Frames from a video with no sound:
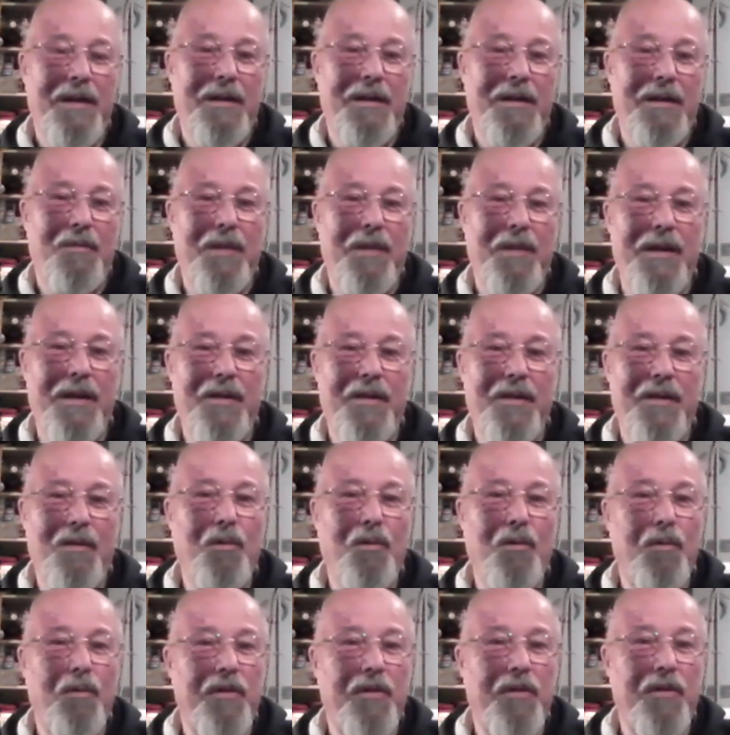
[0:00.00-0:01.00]
with
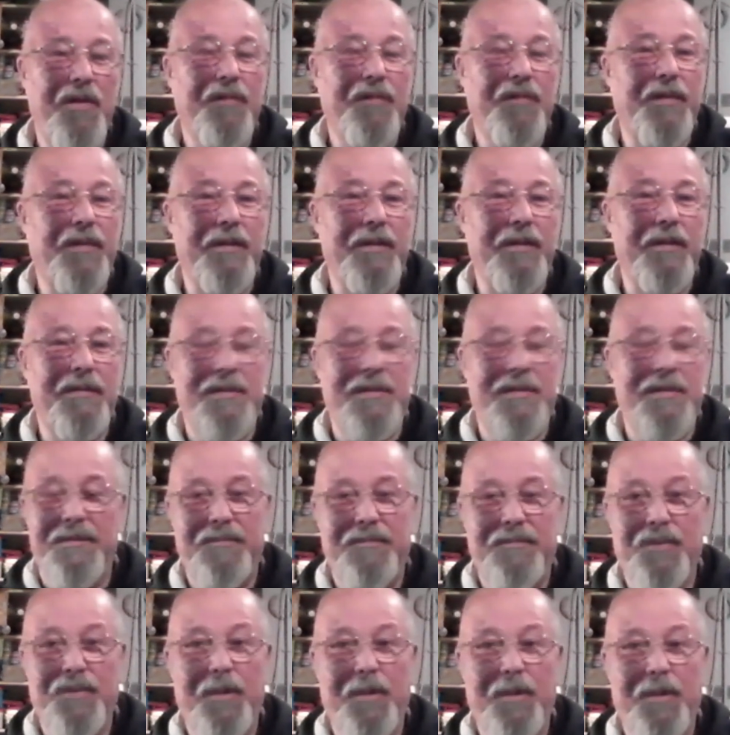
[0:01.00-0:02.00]
all the different
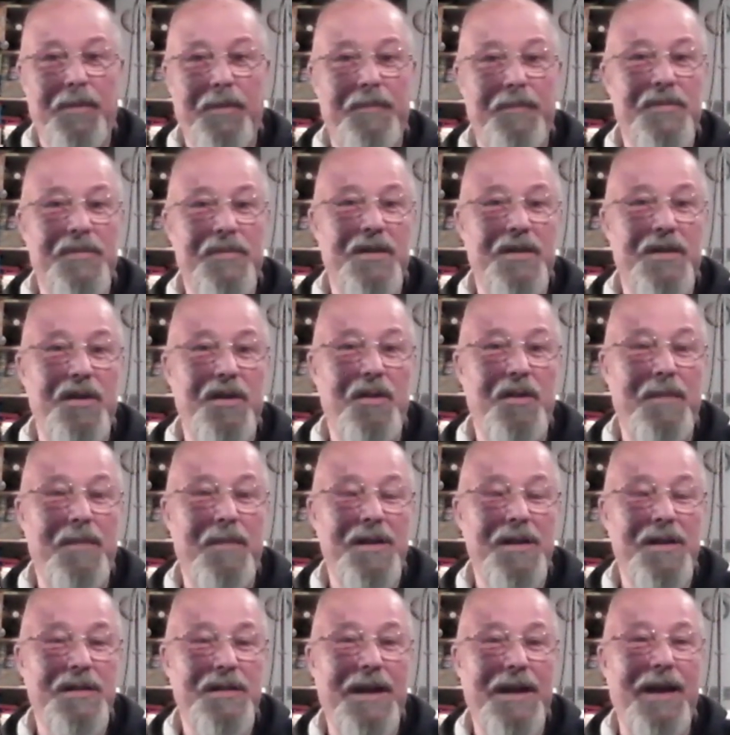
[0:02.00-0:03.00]
problems that you
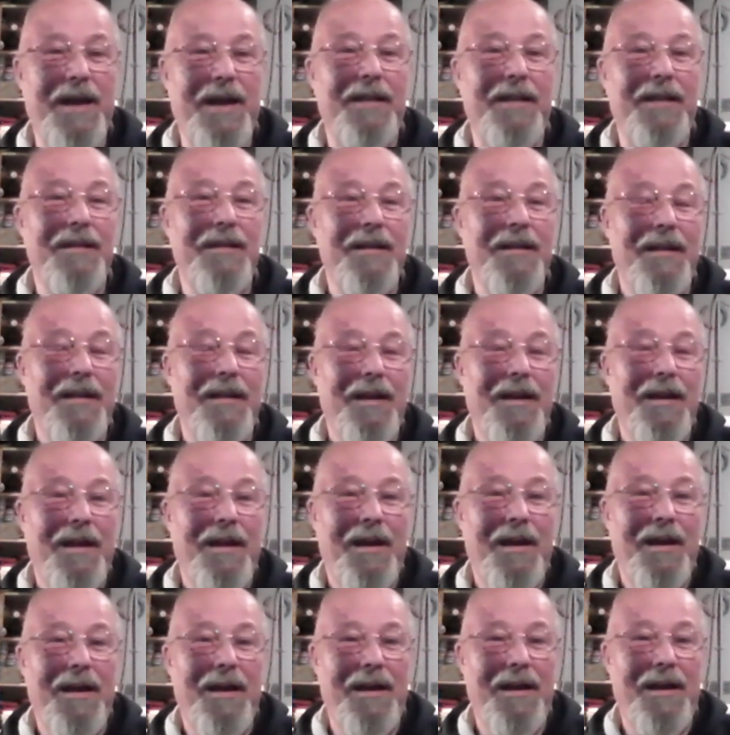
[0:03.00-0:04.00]
must get.
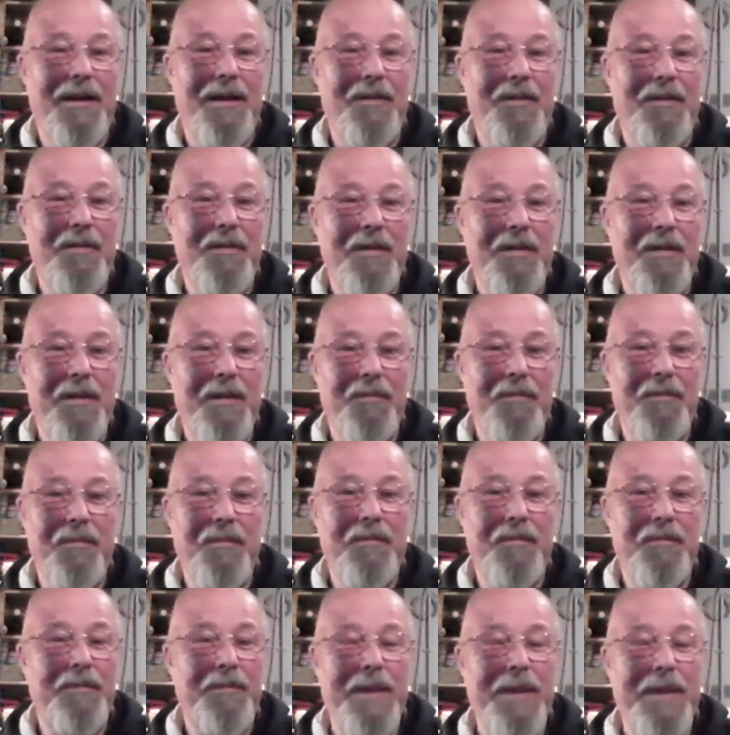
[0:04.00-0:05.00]
Uh,
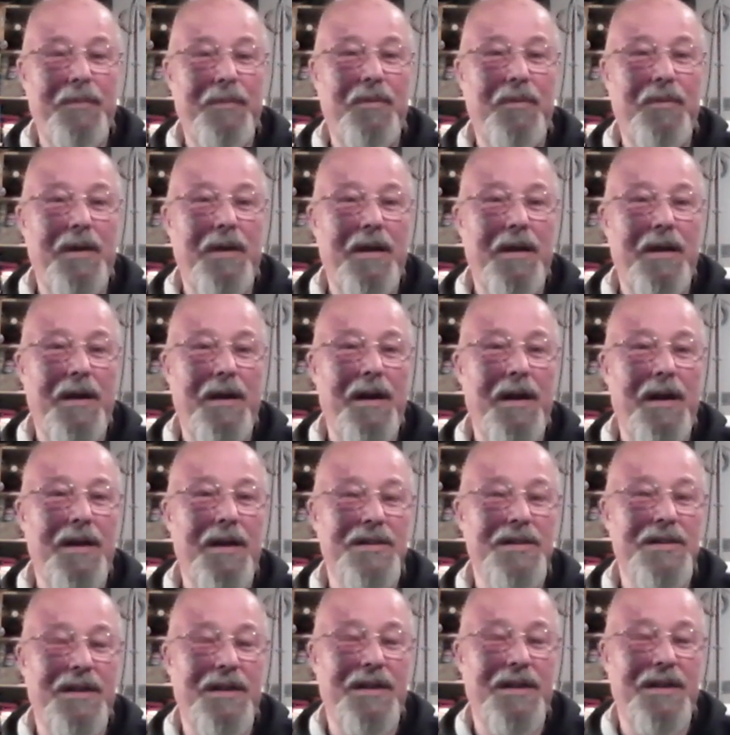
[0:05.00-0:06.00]
people are
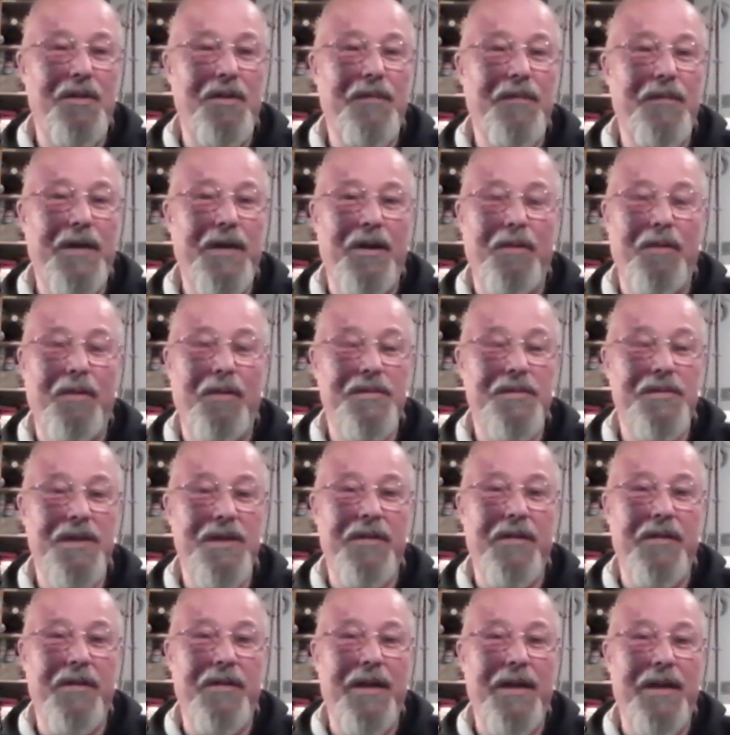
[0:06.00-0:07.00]
asking you for help
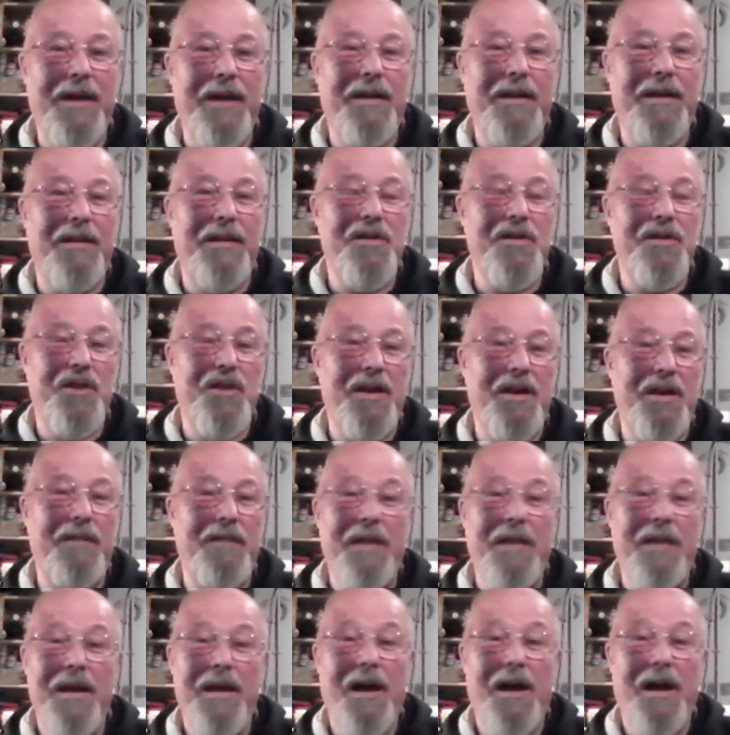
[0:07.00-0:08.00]
so that they can achieve.
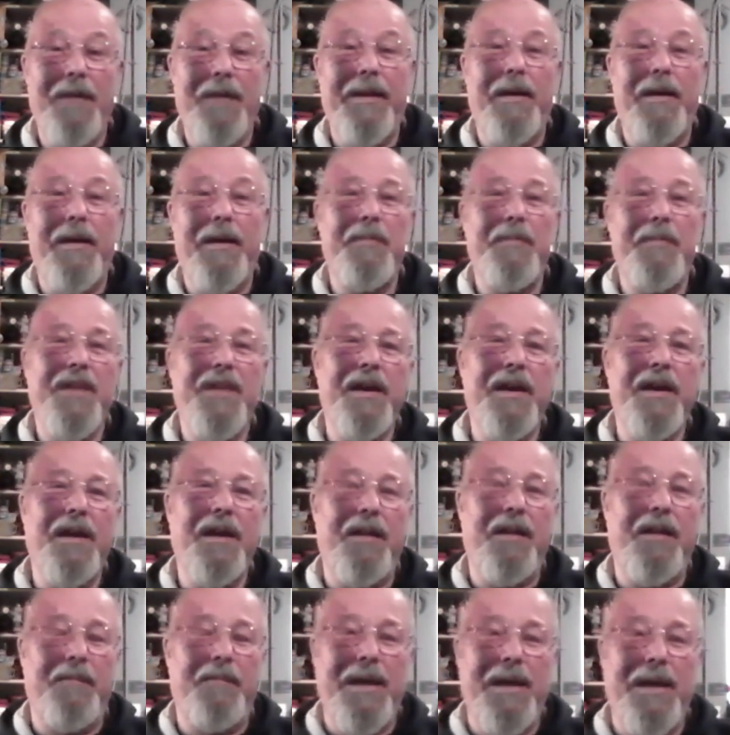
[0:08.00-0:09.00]
I mean, I'm
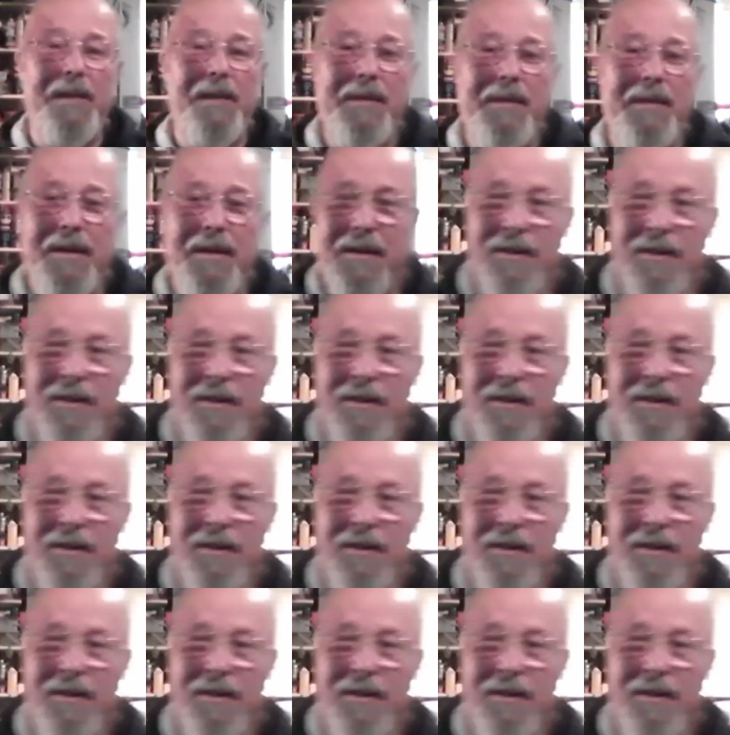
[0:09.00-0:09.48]
thinking the main